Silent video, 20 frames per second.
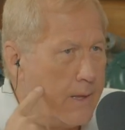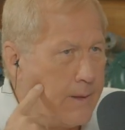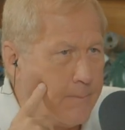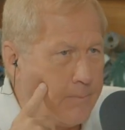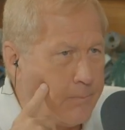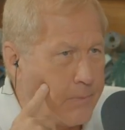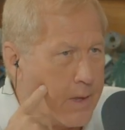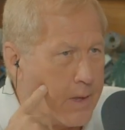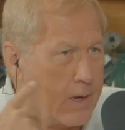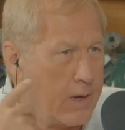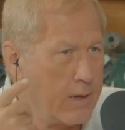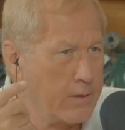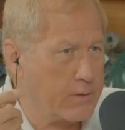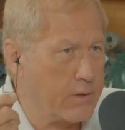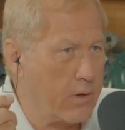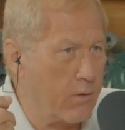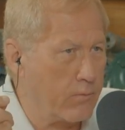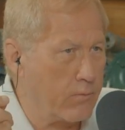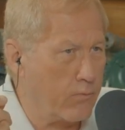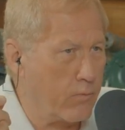It's
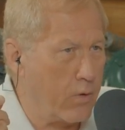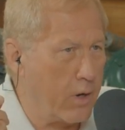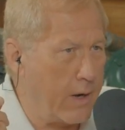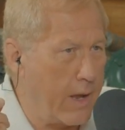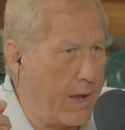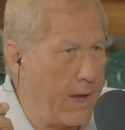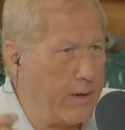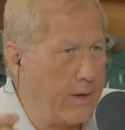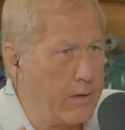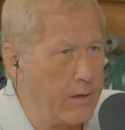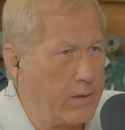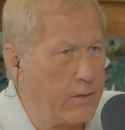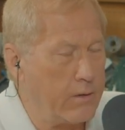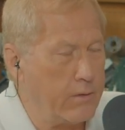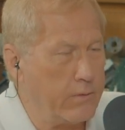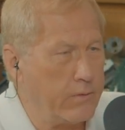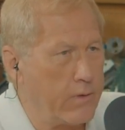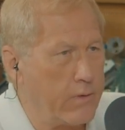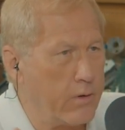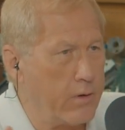going to run
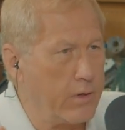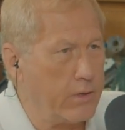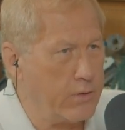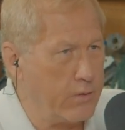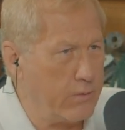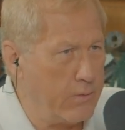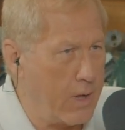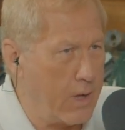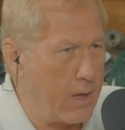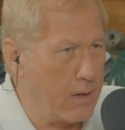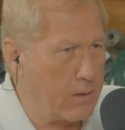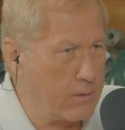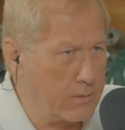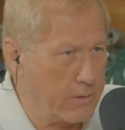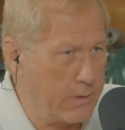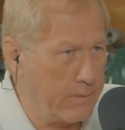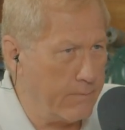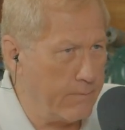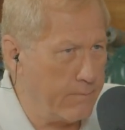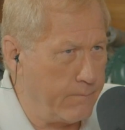
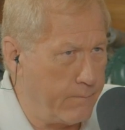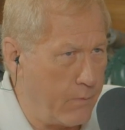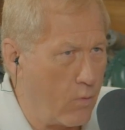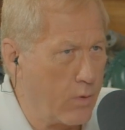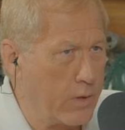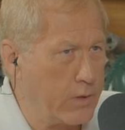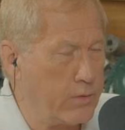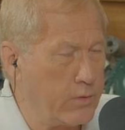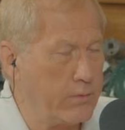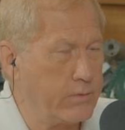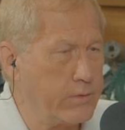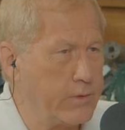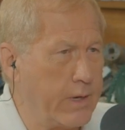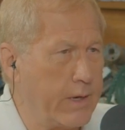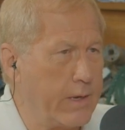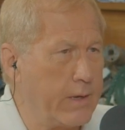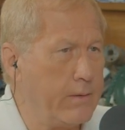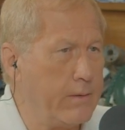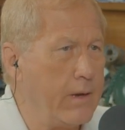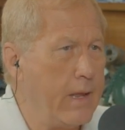
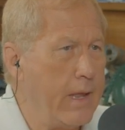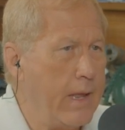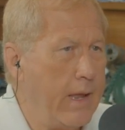$832.42.